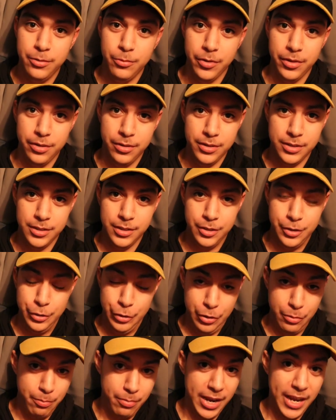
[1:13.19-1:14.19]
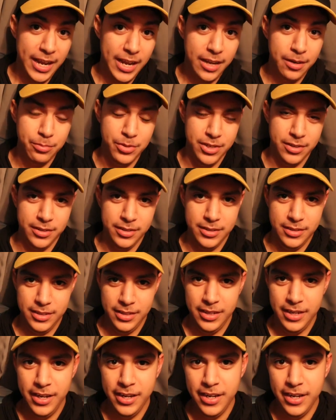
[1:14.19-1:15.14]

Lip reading: whether it's good or bad, because